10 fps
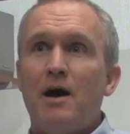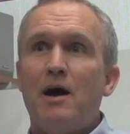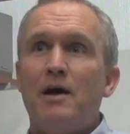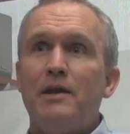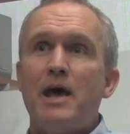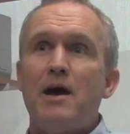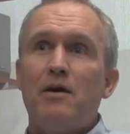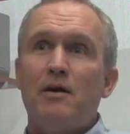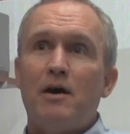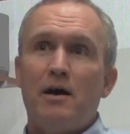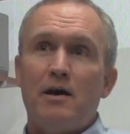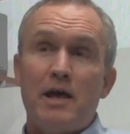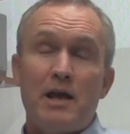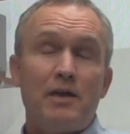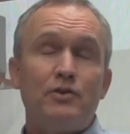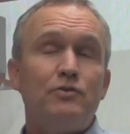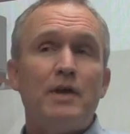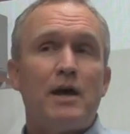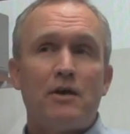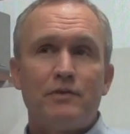uh, now, uh, and I do
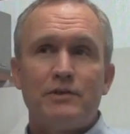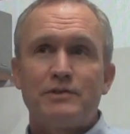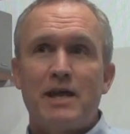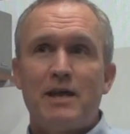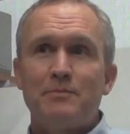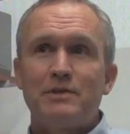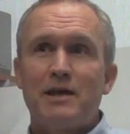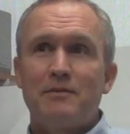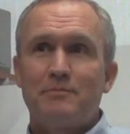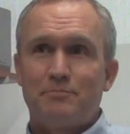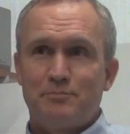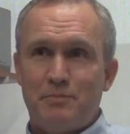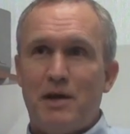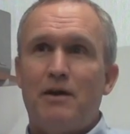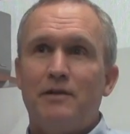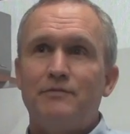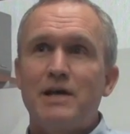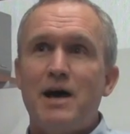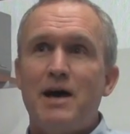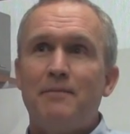that over the same period of
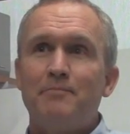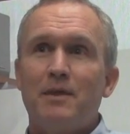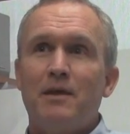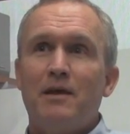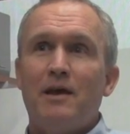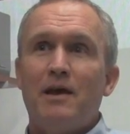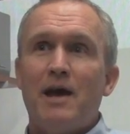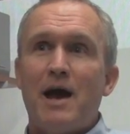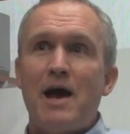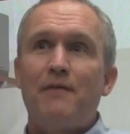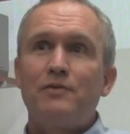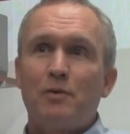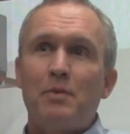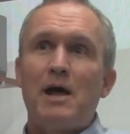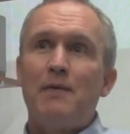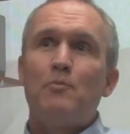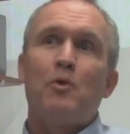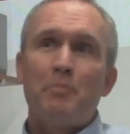time, I have to apply more